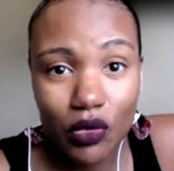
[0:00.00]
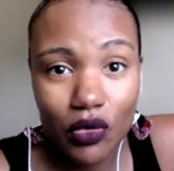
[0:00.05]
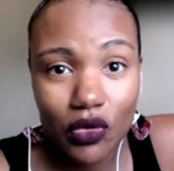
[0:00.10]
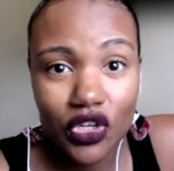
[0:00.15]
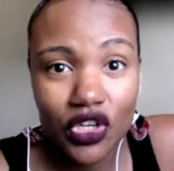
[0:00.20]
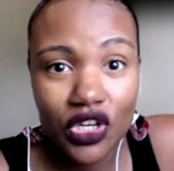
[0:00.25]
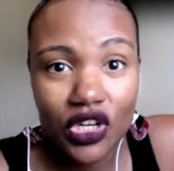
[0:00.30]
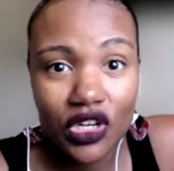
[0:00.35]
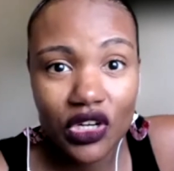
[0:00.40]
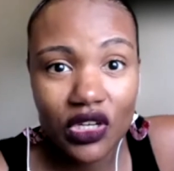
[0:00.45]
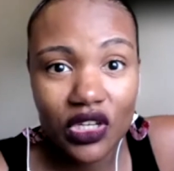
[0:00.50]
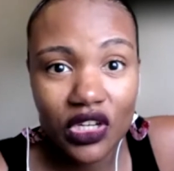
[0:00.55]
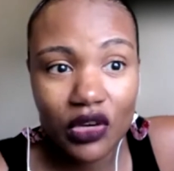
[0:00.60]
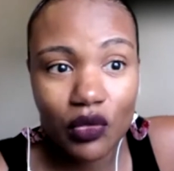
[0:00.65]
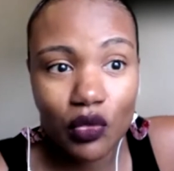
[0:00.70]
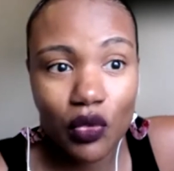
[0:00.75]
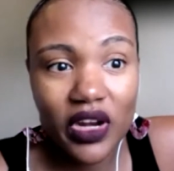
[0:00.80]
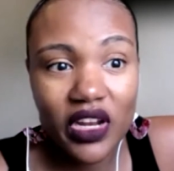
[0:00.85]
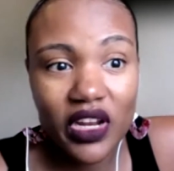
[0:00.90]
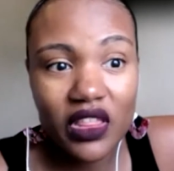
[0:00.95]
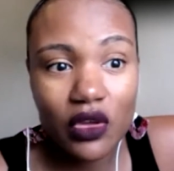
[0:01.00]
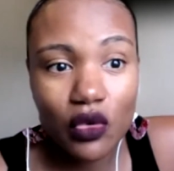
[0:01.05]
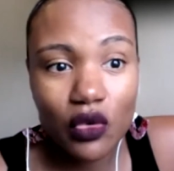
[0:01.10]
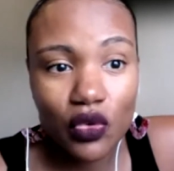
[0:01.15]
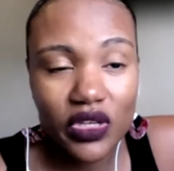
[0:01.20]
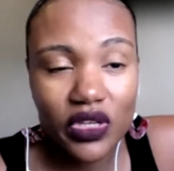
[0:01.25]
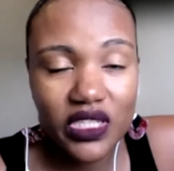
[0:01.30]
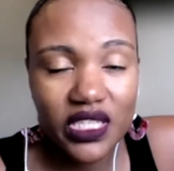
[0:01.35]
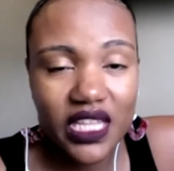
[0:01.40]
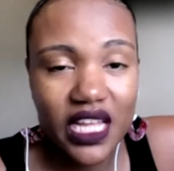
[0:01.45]
You're running the
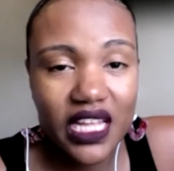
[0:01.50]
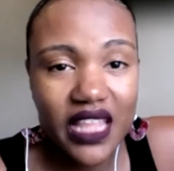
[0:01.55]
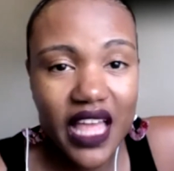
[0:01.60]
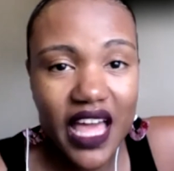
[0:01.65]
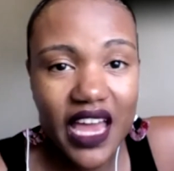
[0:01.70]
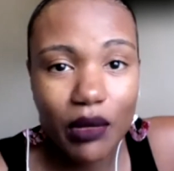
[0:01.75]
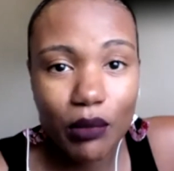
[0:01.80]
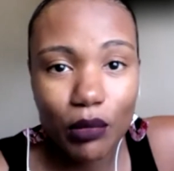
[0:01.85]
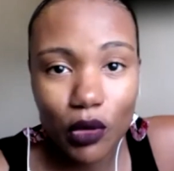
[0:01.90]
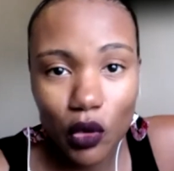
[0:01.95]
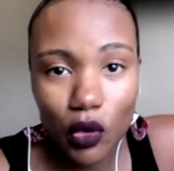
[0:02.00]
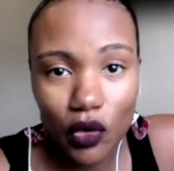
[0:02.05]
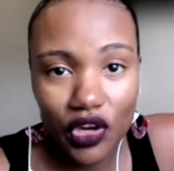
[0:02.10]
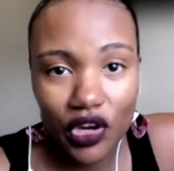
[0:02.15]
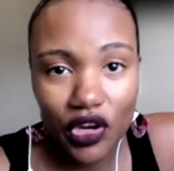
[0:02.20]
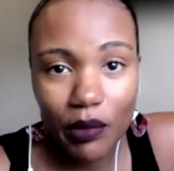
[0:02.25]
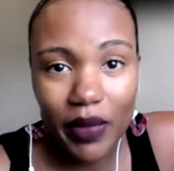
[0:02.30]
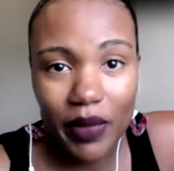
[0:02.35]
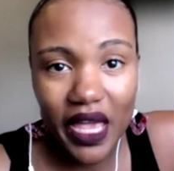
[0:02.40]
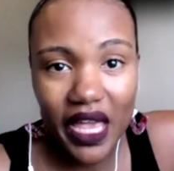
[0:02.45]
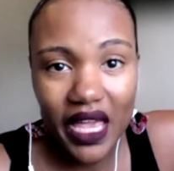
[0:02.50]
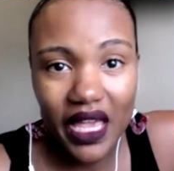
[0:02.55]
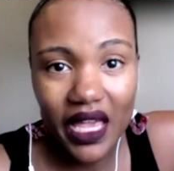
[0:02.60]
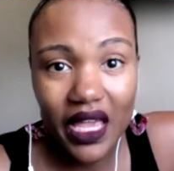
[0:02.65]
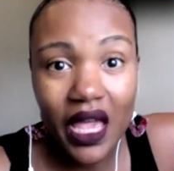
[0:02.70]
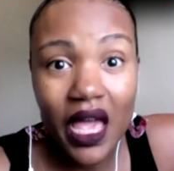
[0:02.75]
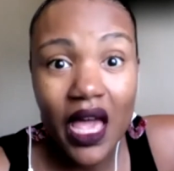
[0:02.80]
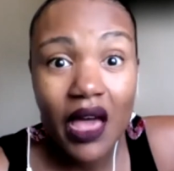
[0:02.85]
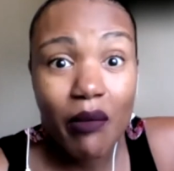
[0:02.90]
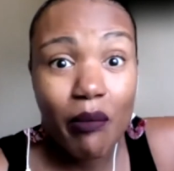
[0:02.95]
risk that that employer may
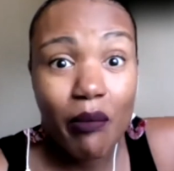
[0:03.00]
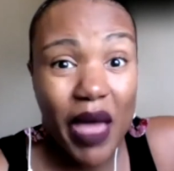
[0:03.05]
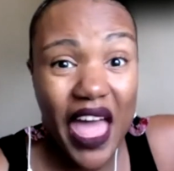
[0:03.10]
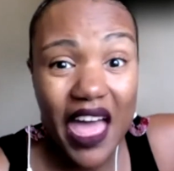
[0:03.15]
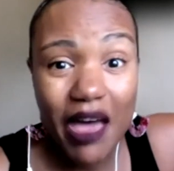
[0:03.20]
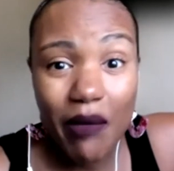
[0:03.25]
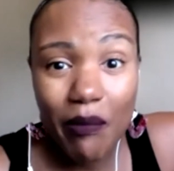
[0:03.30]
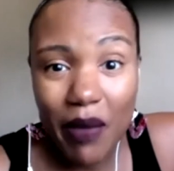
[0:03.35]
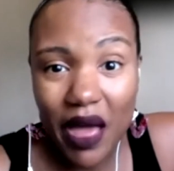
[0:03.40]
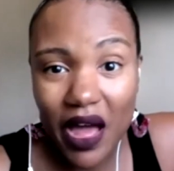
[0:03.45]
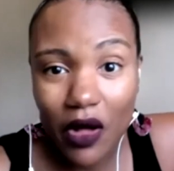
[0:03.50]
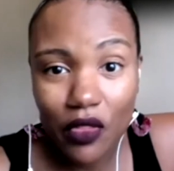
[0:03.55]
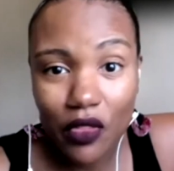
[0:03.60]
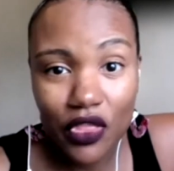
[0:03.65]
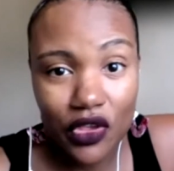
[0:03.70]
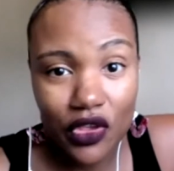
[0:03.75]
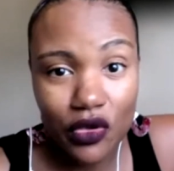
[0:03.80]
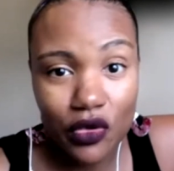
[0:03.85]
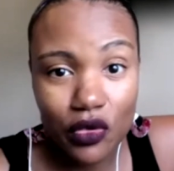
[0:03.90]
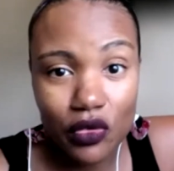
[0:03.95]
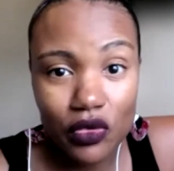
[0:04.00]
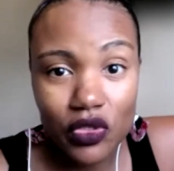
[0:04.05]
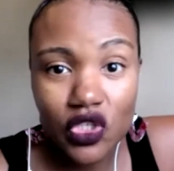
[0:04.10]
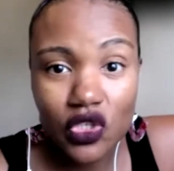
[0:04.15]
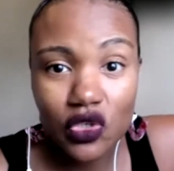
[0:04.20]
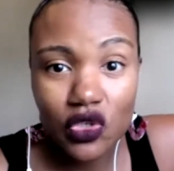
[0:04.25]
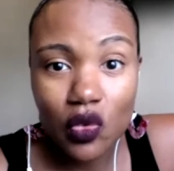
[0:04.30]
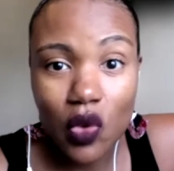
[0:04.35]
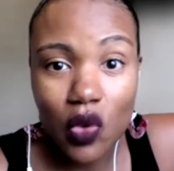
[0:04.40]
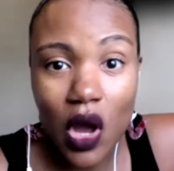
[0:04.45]
badmouth you
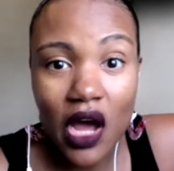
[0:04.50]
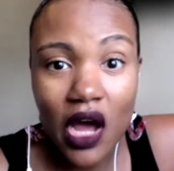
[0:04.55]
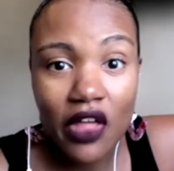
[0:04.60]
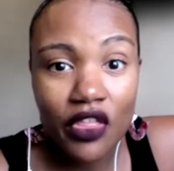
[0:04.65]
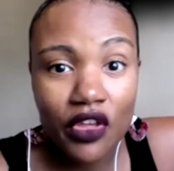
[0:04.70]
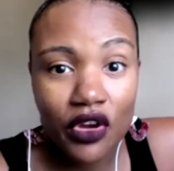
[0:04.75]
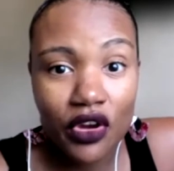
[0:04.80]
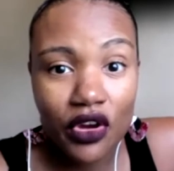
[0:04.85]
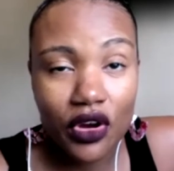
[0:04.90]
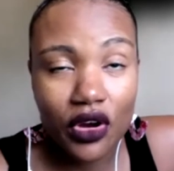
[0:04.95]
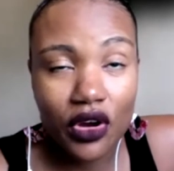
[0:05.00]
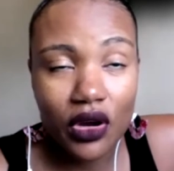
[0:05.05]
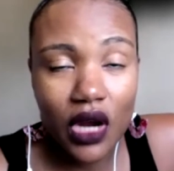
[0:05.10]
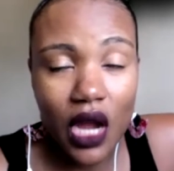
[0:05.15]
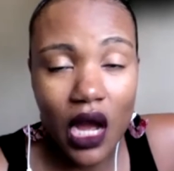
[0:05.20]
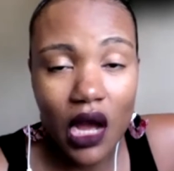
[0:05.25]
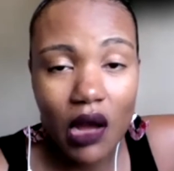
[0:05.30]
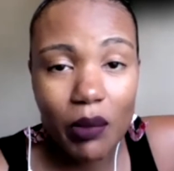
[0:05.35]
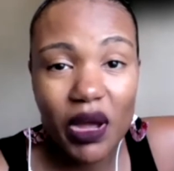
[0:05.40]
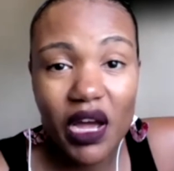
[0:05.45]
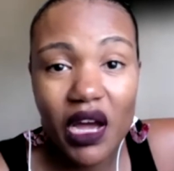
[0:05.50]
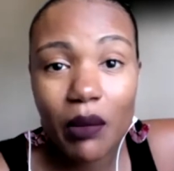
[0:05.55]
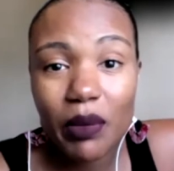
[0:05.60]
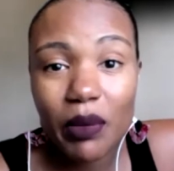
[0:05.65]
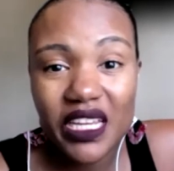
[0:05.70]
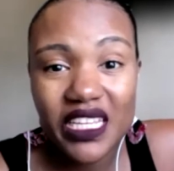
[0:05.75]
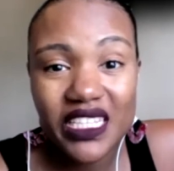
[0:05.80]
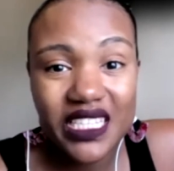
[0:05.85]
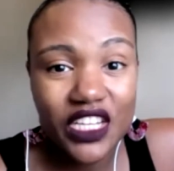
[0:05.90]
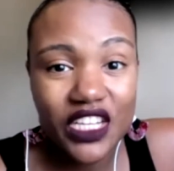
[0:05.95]
to other
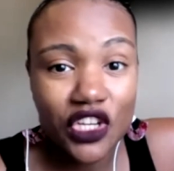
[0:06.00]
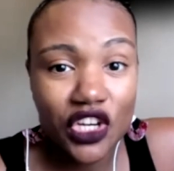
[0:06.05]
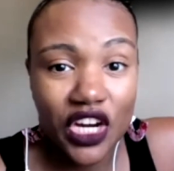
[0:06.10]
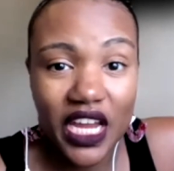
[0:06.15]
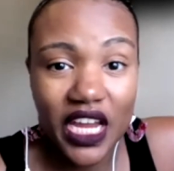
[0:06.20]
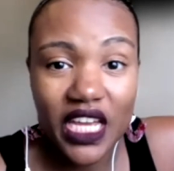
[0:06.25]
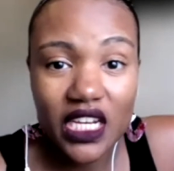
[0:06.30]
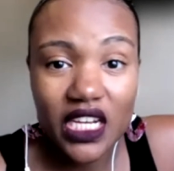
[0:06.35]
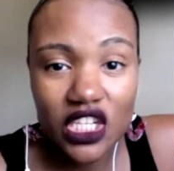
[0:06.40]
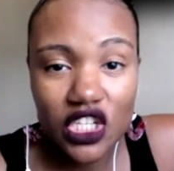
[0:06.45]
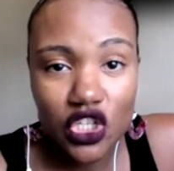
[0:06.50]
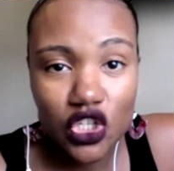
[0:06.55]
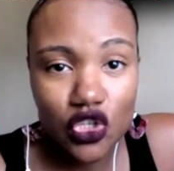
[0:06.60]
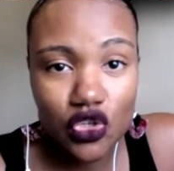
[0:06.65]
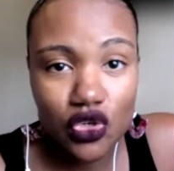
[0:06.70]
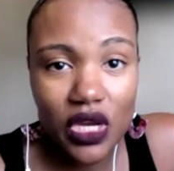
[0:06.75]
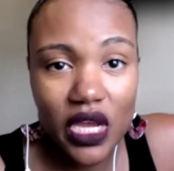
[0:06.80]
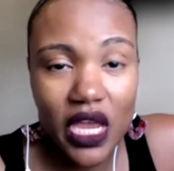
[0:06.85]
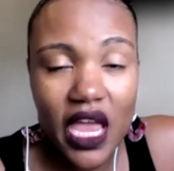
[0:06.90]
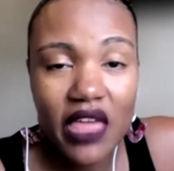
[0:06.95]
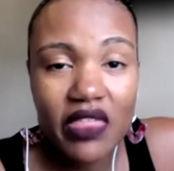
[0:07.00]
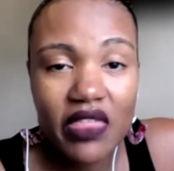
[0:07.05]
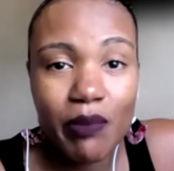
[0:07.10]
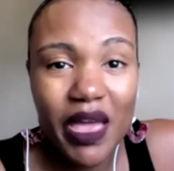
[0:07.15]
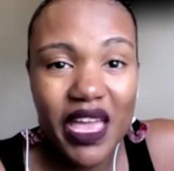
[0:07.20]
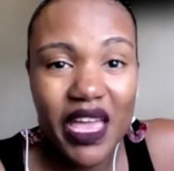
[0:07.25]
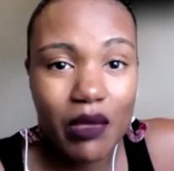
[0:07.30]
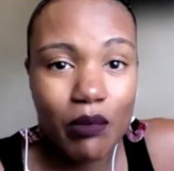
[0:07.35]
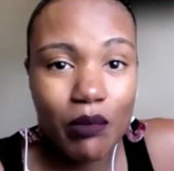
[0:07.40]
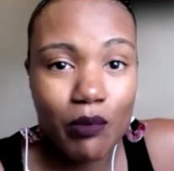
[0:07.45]
companies in your industry and
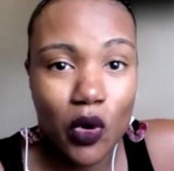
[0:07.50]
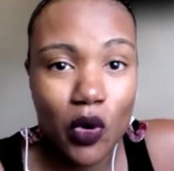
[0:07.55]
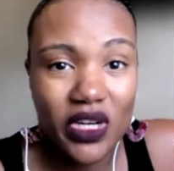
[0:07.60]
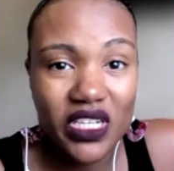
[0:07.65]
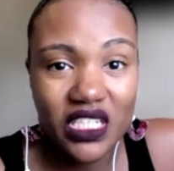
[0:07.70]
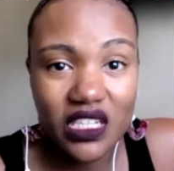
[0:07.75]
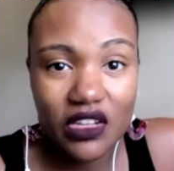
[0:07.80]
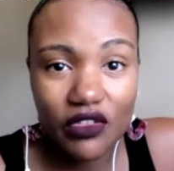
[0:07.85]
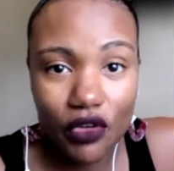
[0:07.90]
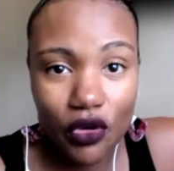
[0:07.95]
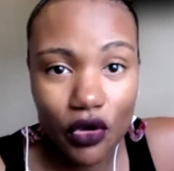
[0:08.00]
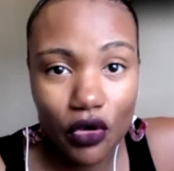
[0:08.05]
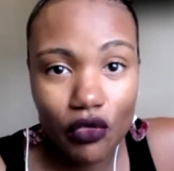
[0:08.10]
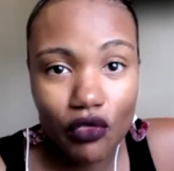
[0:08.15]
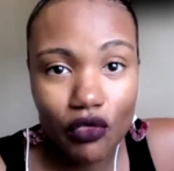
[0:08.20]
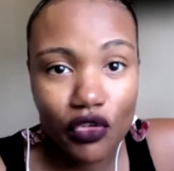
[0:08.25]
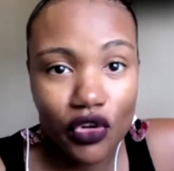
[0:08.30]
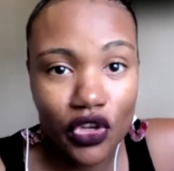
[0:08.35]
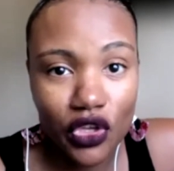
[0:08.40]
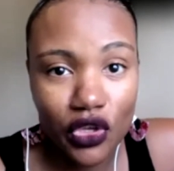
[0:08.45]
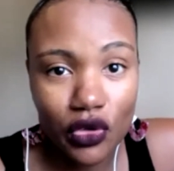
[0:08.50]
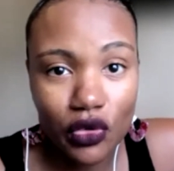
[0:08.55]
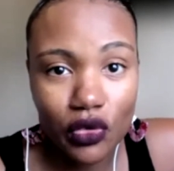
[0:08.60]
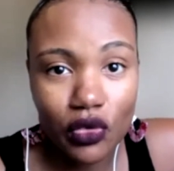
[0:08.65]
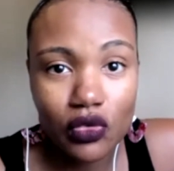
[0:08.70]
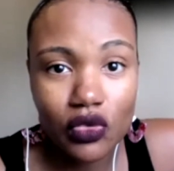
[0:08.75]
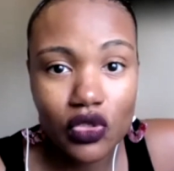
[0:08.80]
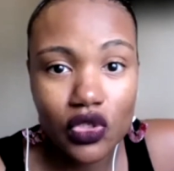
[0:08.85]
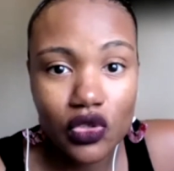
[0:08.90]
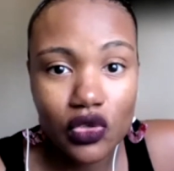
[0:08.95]
make it more difficult for
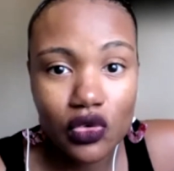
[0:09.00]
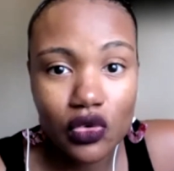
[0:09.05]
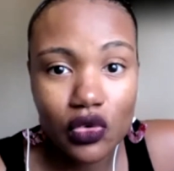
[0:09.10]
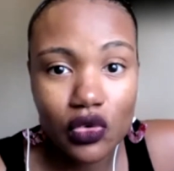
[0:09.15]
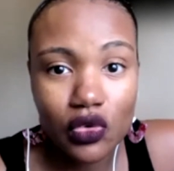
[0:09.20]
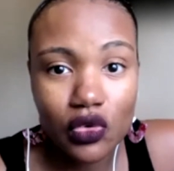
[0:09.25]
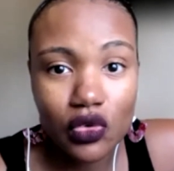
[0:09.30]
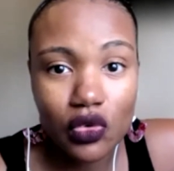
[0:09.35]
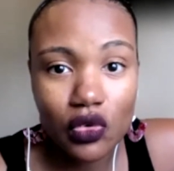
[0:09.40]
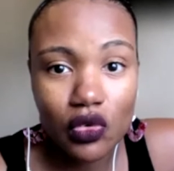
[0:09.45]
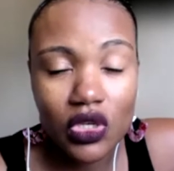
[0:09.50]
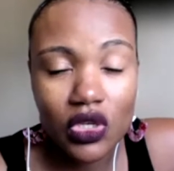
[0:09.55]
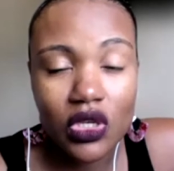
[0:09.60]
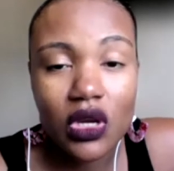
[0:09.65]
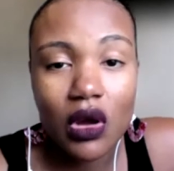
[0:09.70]
you to,